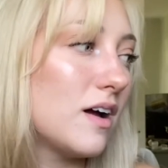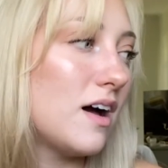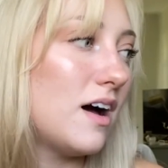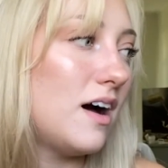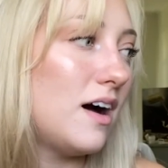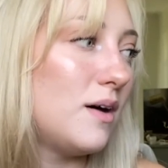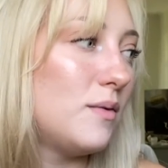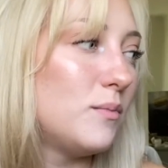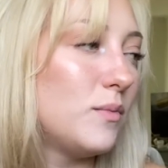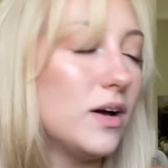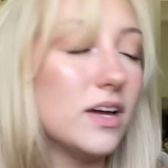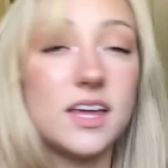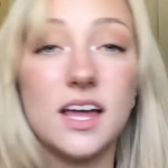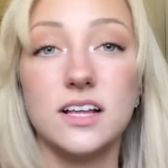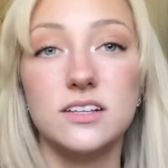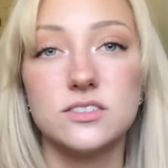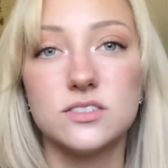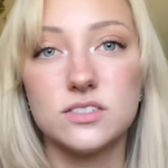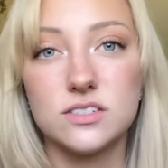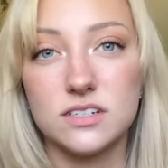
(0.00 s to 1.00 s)
um,
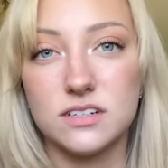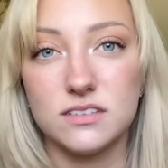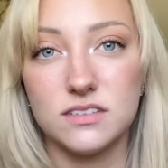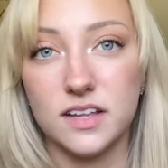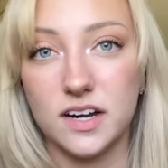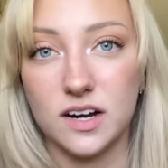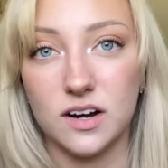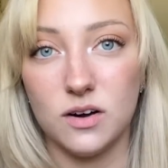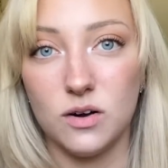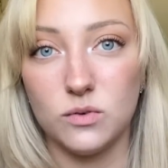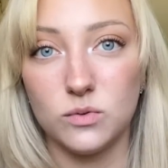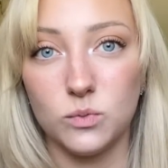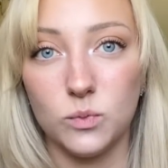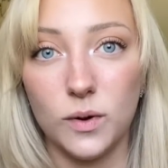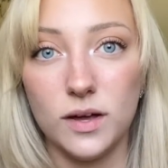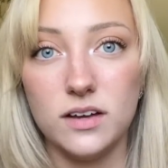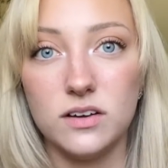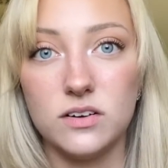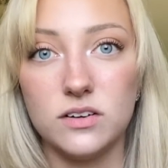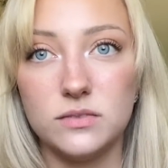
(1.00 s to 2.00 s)
against their own
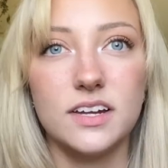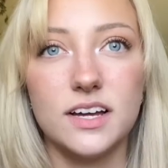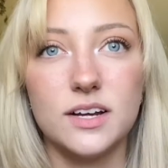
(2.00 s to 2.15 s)
will.